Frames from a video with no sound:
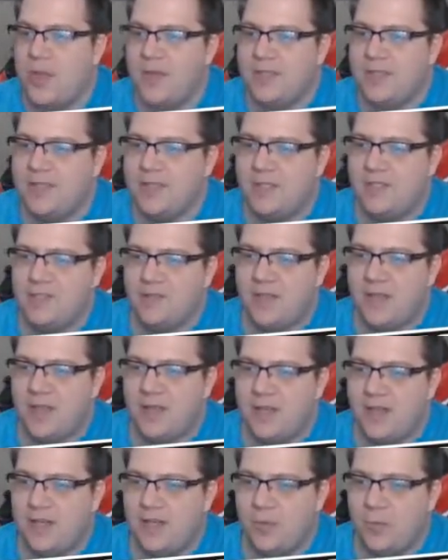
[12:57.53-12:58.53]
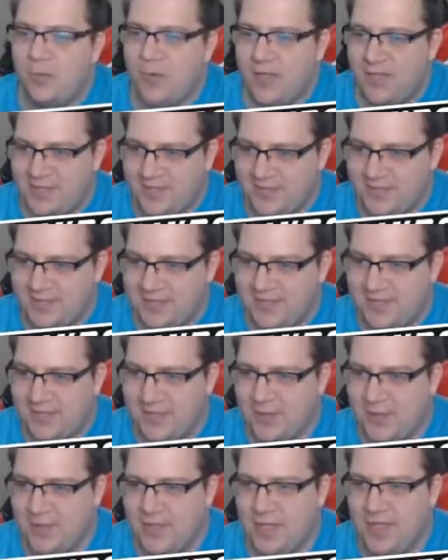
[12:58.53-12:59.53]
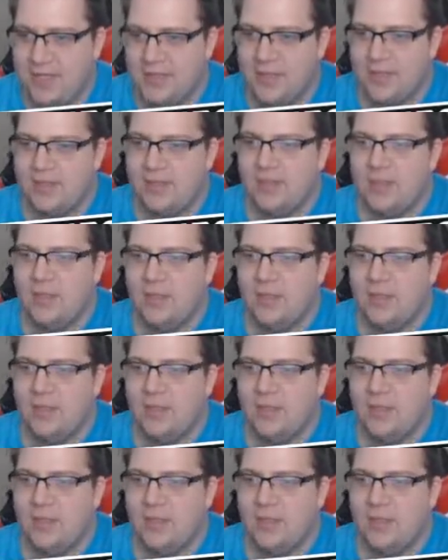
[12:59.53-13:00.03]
many stuff down here. What? Okay.